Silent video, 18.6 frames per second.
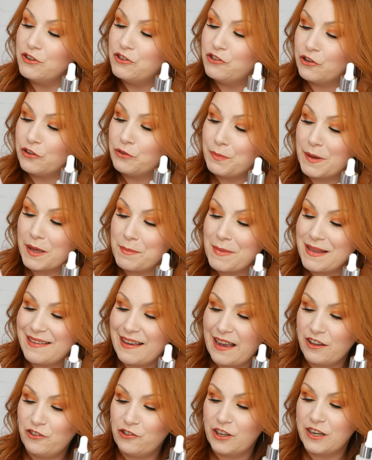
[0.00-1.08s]
reduce
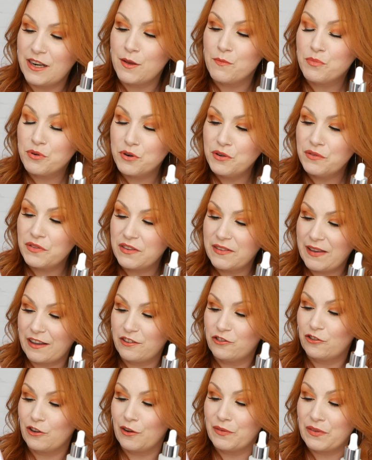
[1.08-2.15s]
pigmentation, improve the
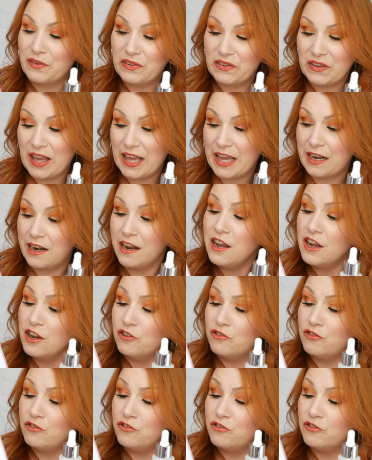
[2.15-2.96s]
texture of the skin.